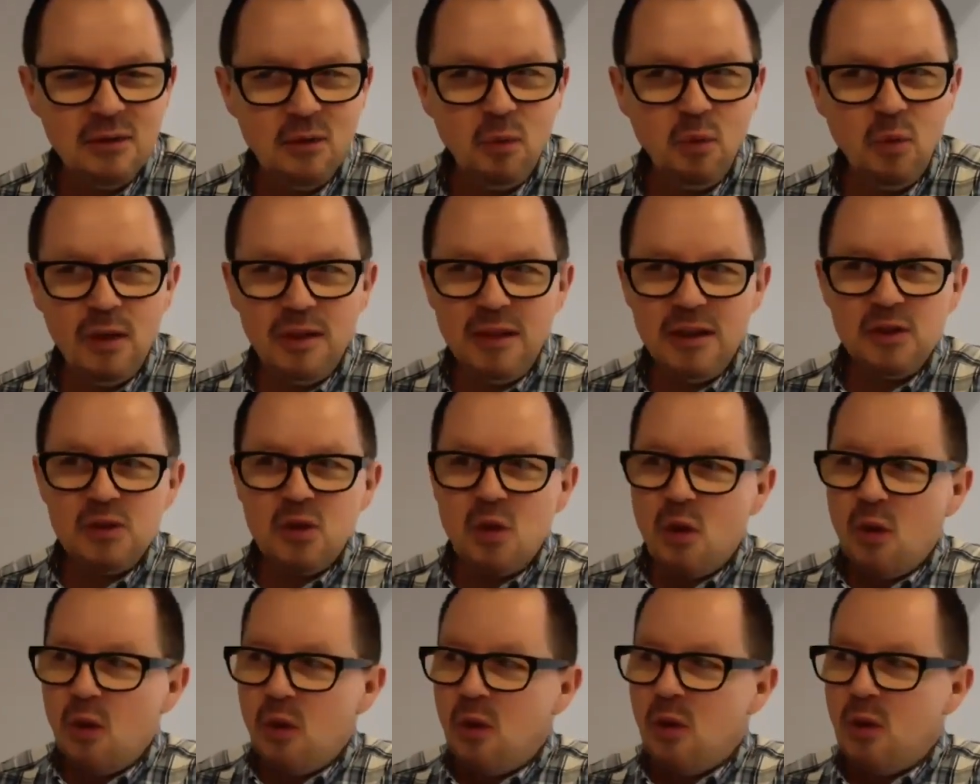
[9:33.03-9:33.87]
when this
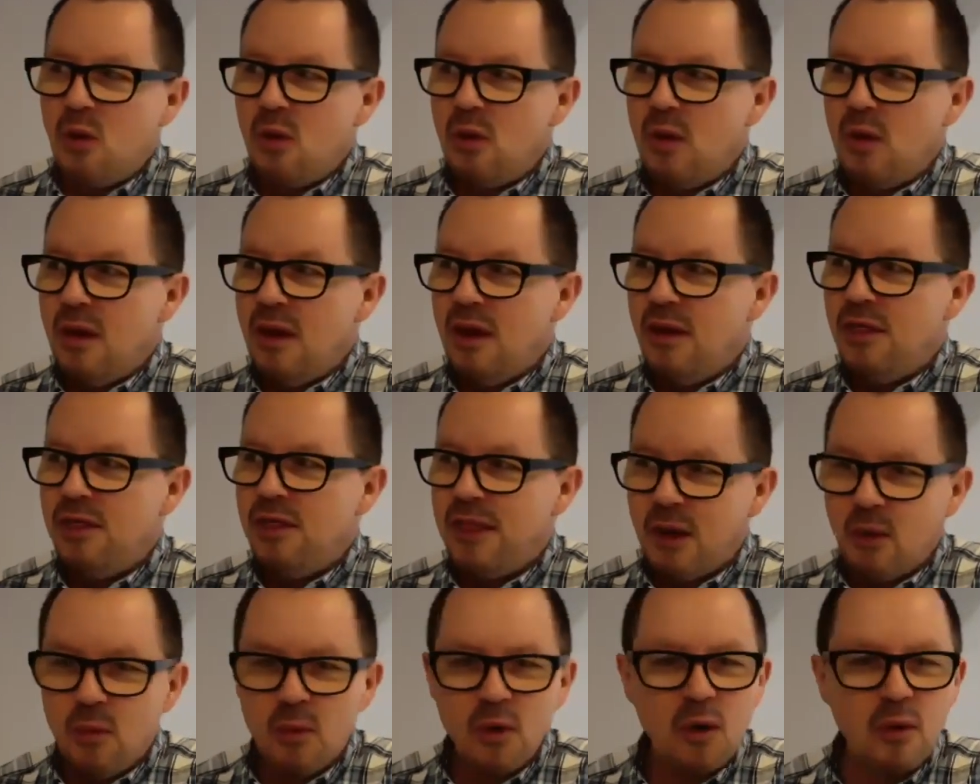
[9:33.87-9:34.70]
whole
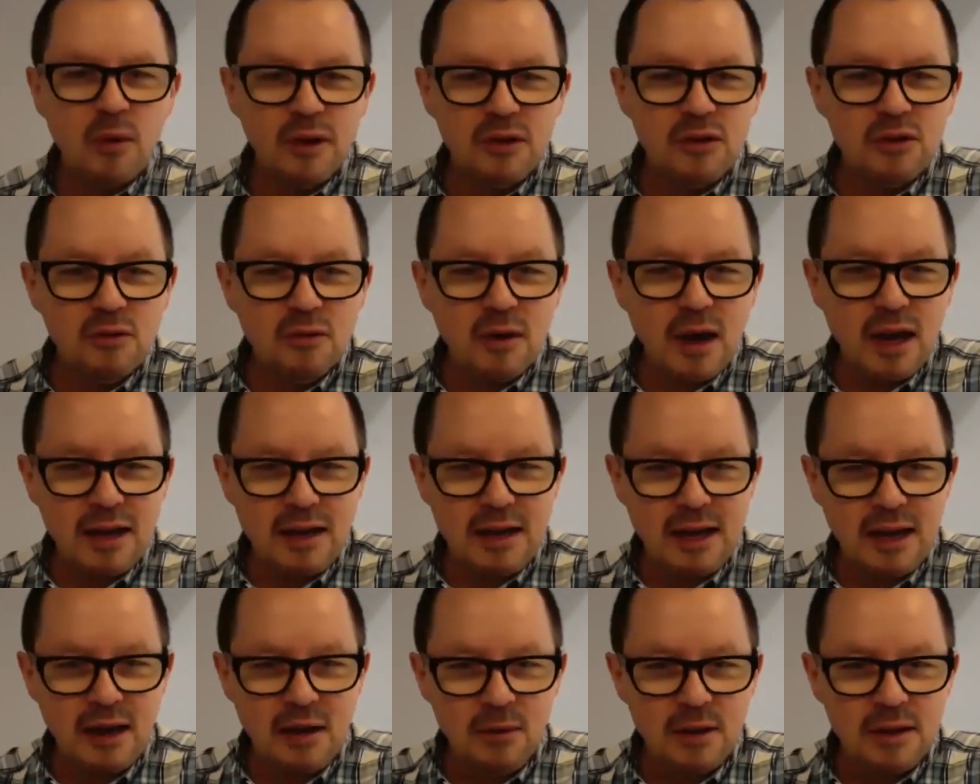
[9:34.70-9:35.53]
thing we're going through right
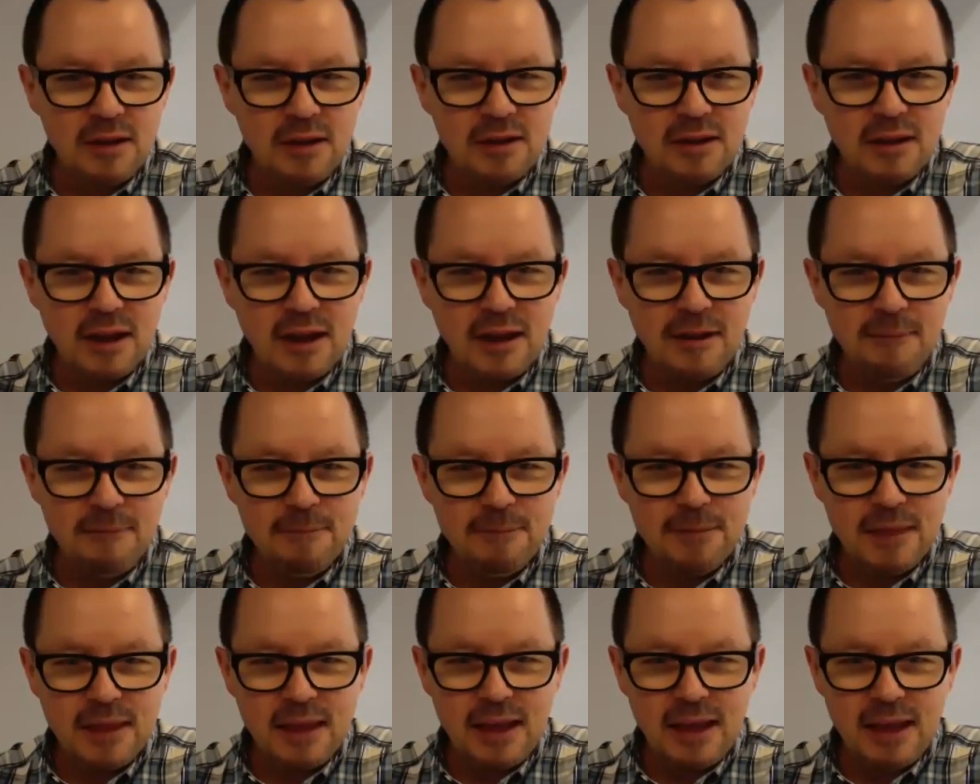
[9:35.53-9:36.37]
now with
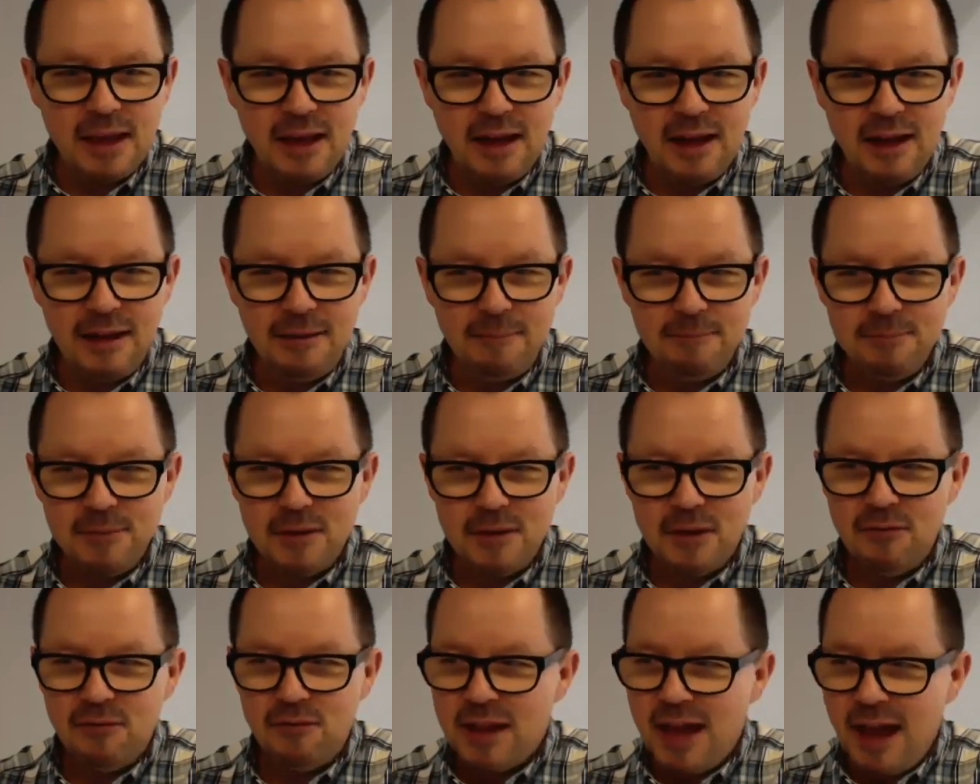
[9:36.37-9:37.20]
the
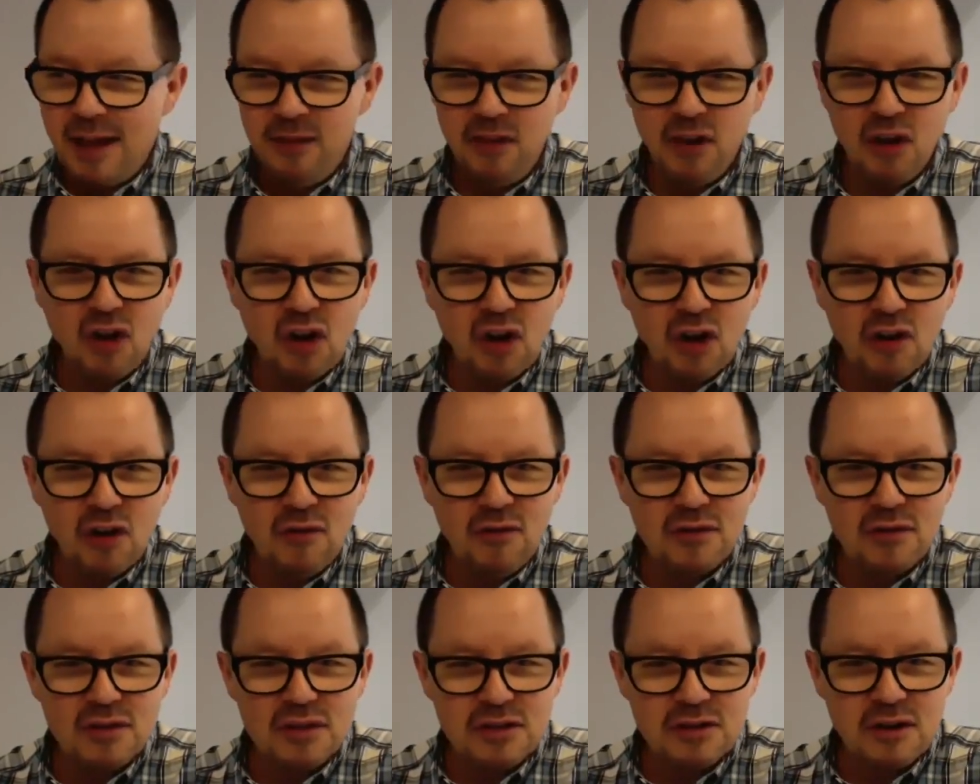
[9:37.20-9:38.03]
flatten the
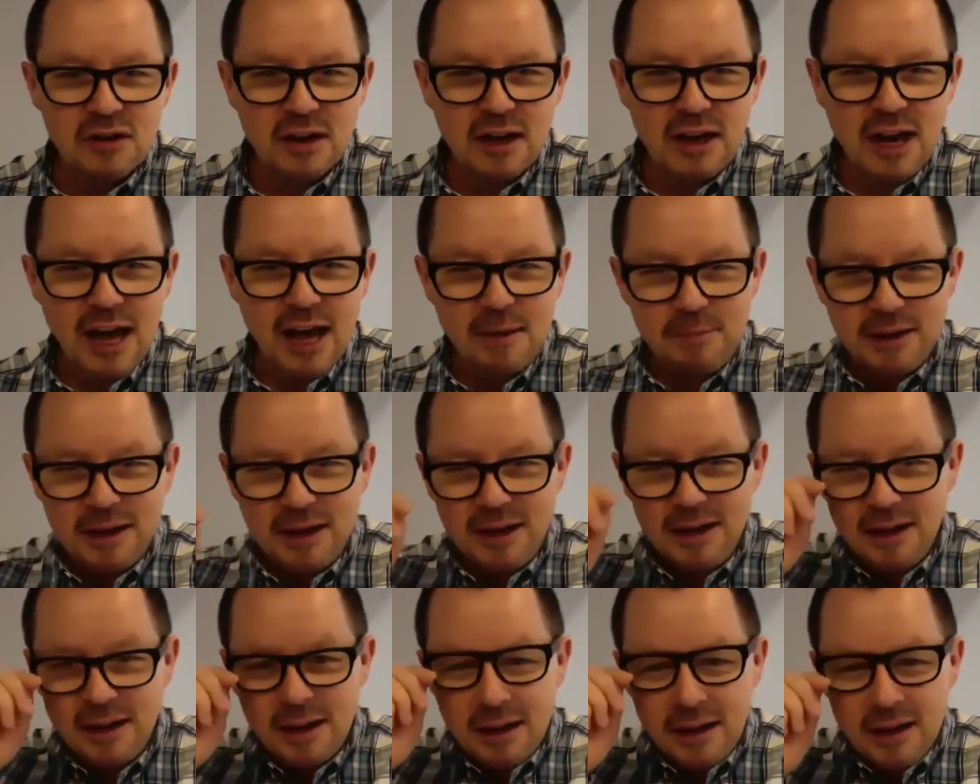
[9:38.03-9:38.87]
curve started
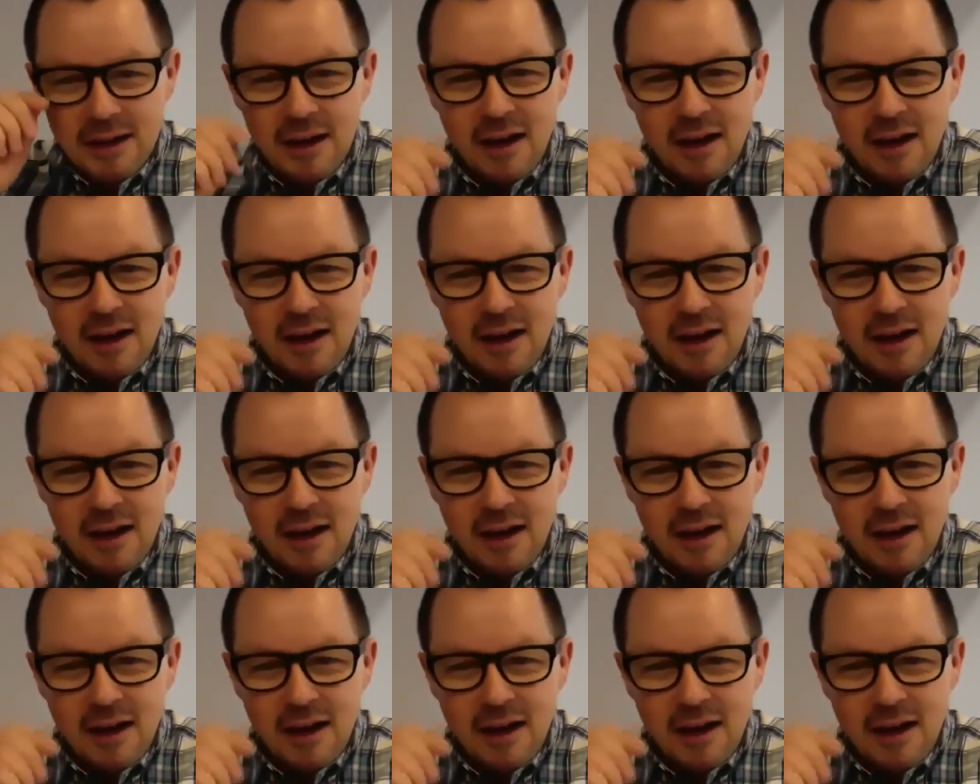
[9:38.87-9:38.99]
happening,